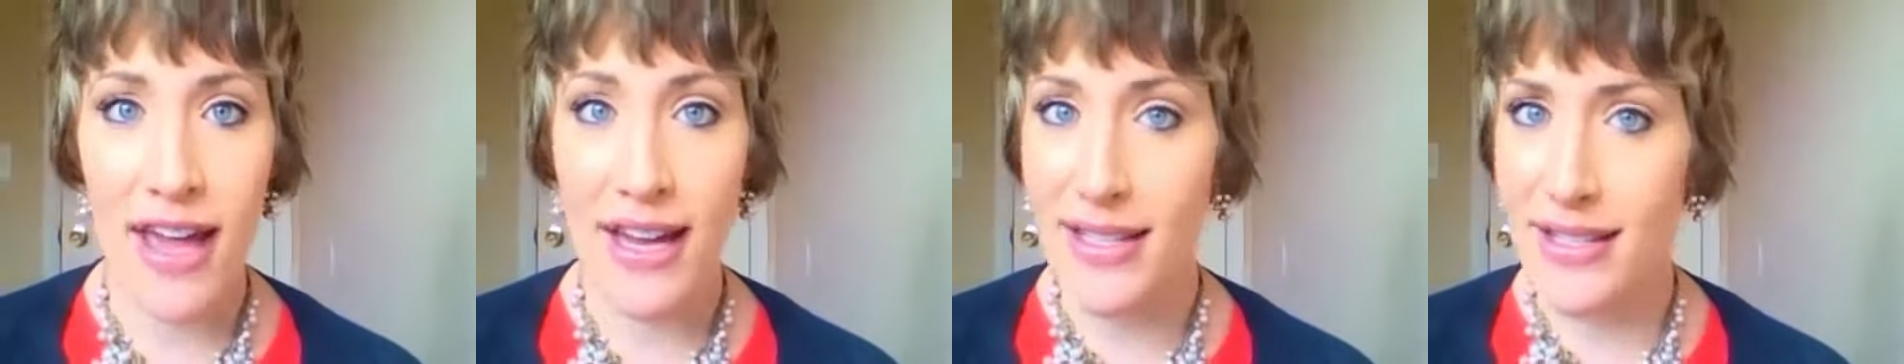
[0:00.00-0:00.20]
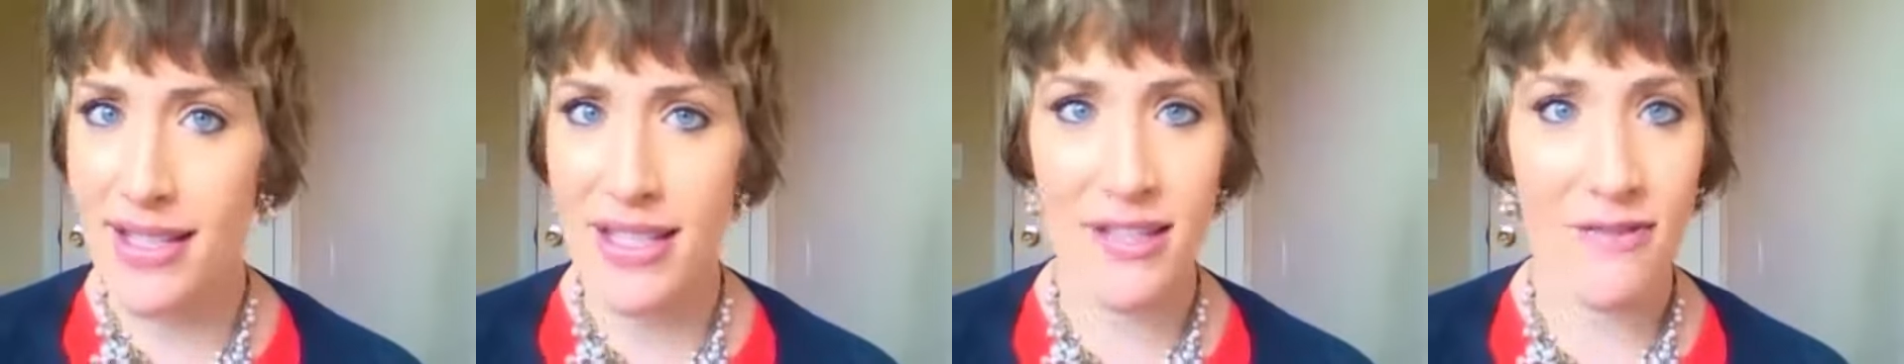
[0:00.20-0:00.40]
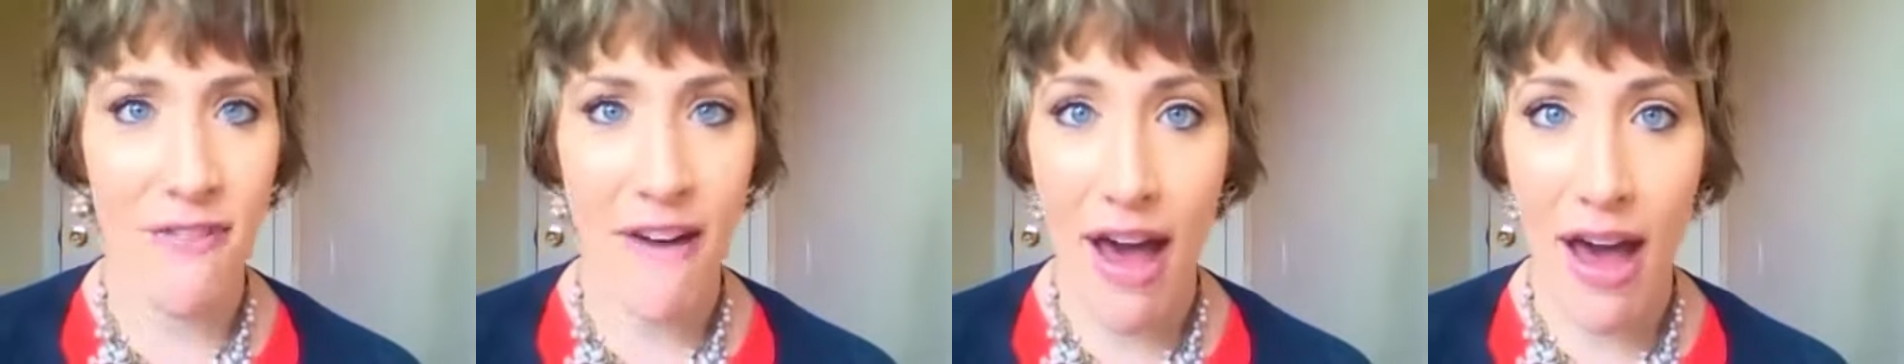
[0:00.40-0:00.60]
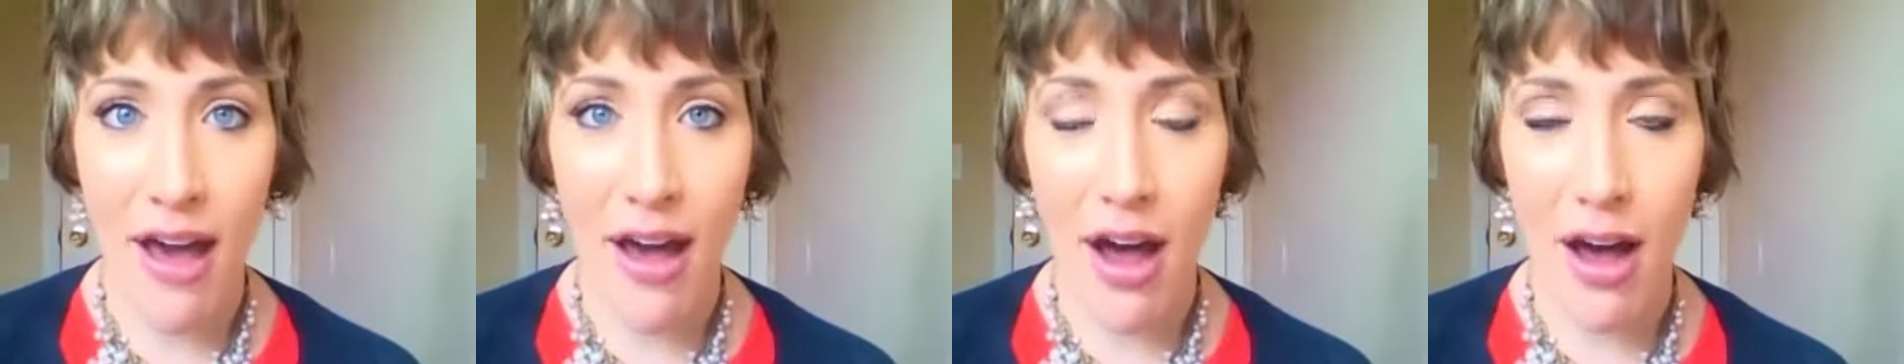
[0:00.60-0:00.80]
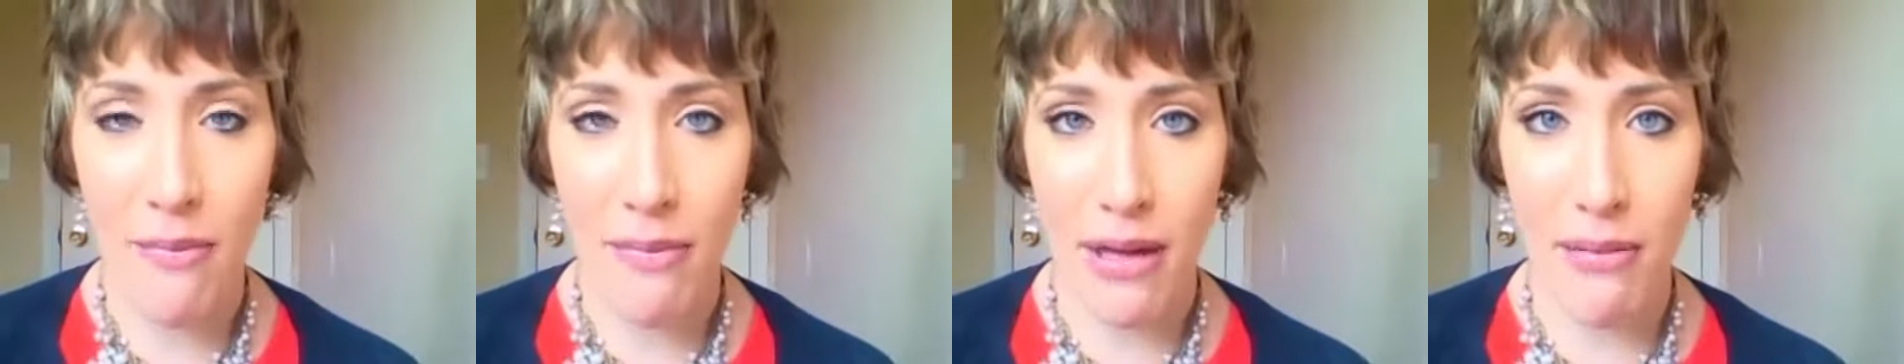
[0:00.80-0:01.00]
excess
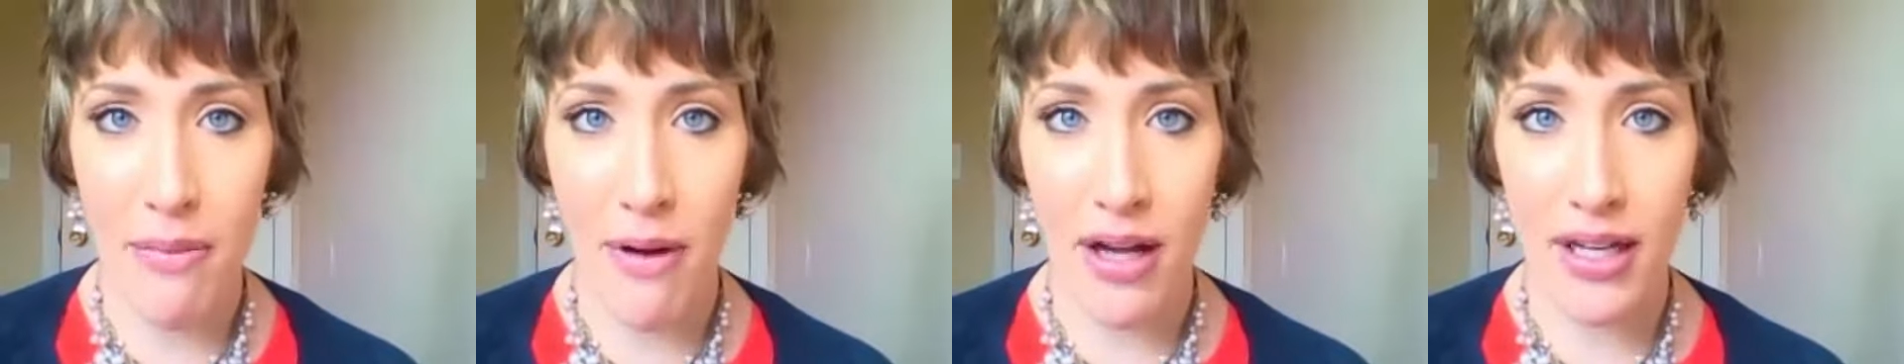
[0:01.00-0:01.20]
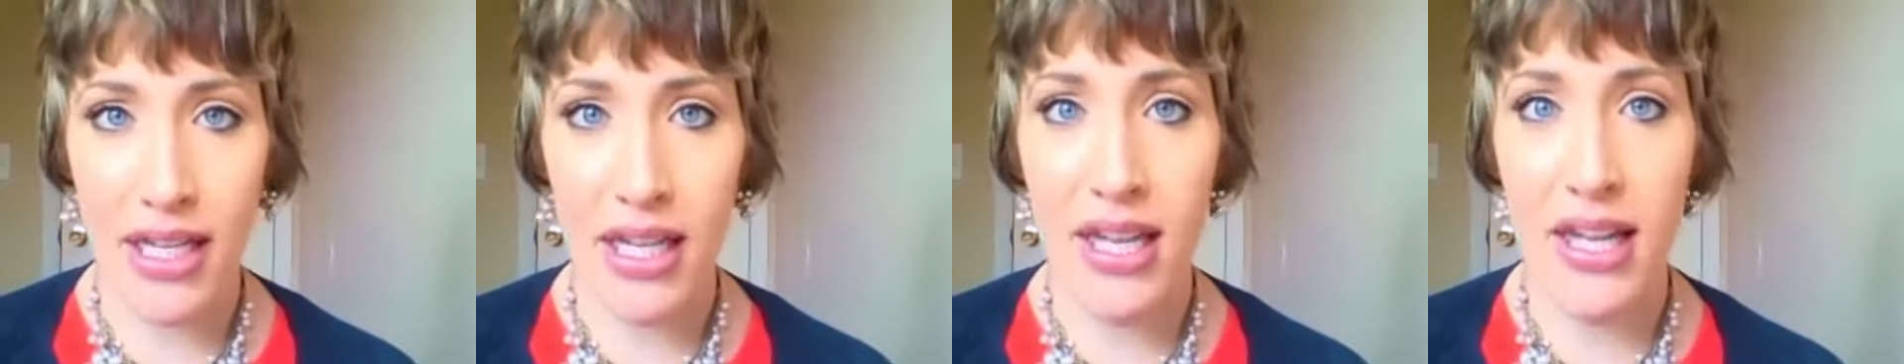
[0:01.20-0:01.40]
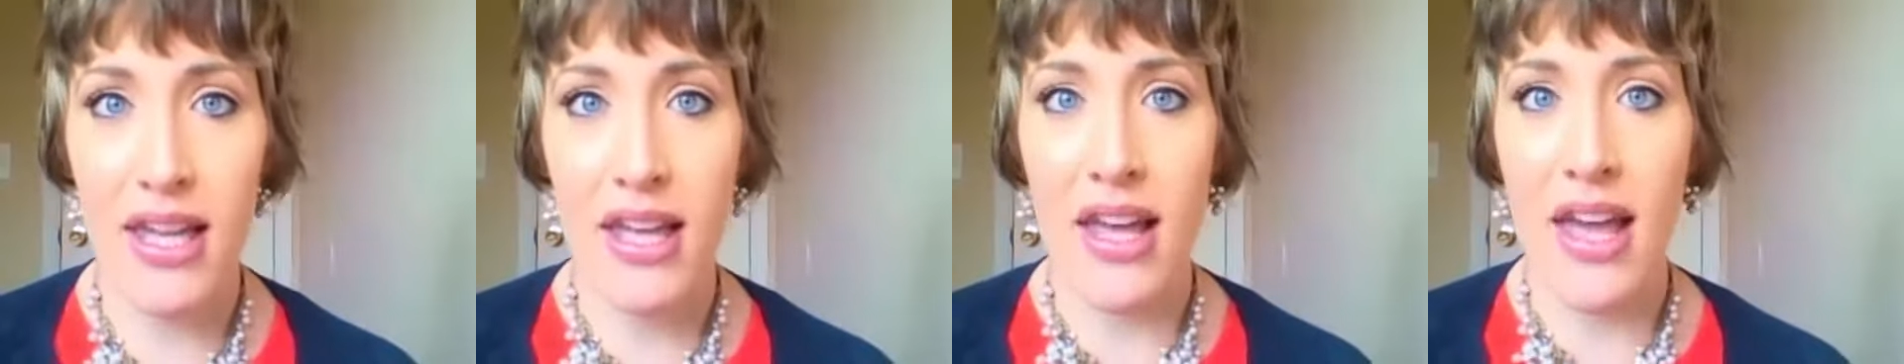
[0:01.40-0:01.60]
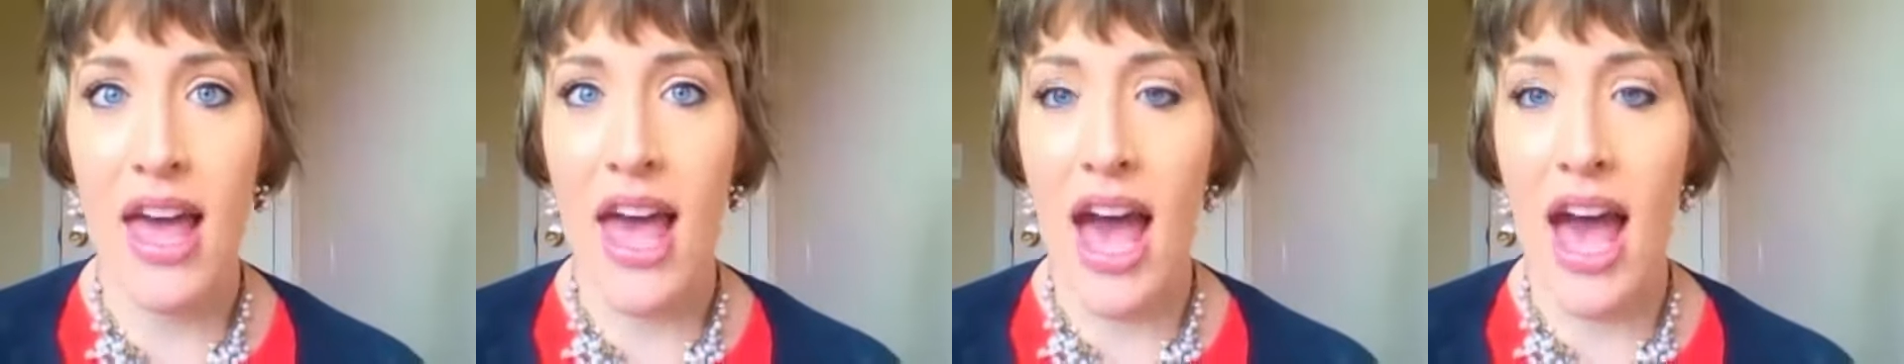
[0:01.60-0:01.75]
fat on my body